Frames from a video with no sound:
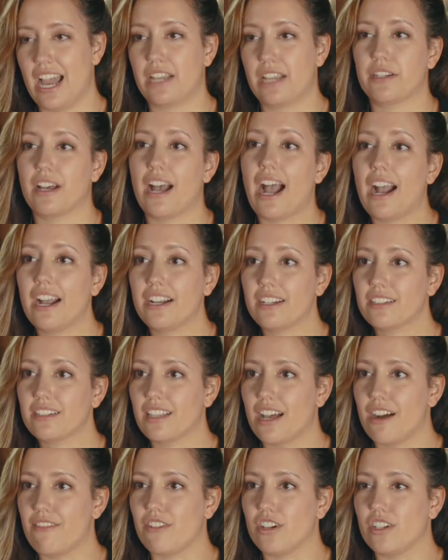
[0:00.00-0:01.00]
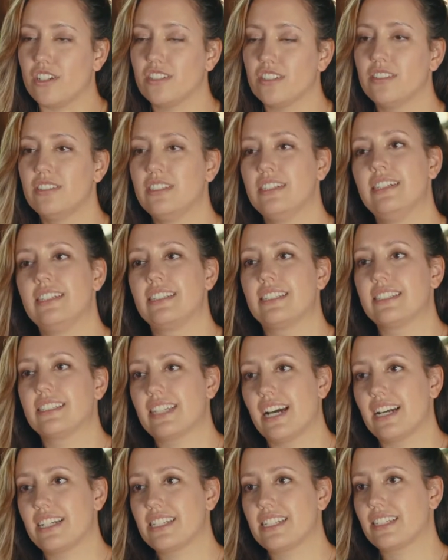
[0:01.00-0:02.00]
At a higher level,
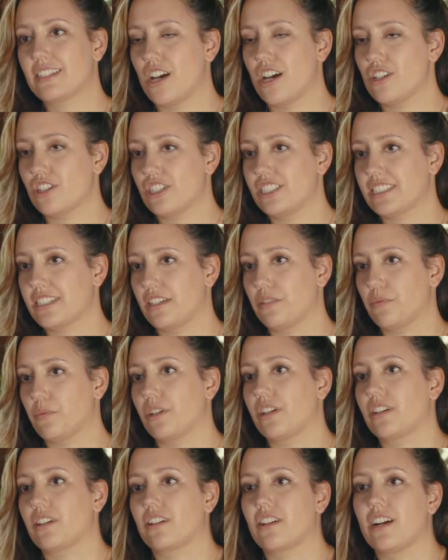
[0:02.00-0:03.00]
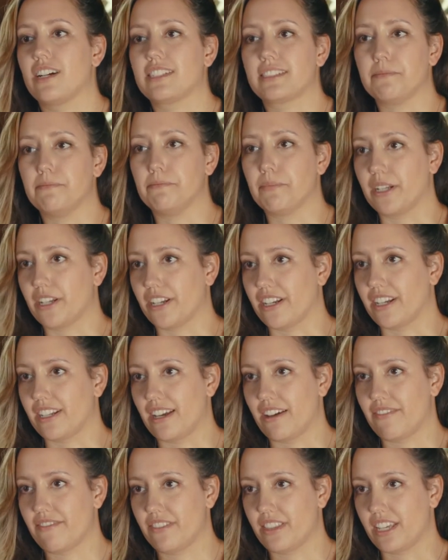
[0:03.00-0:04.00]
design technologists can work across a myriad
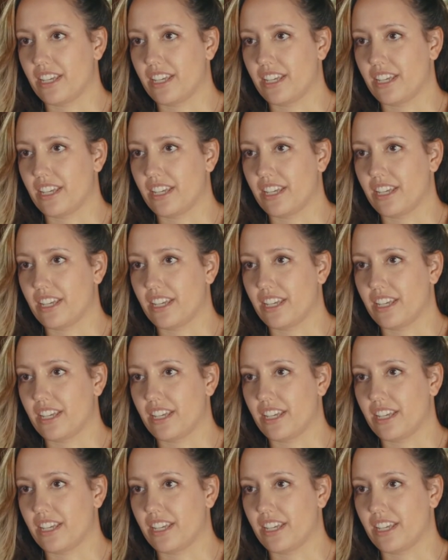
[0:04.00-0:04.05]
of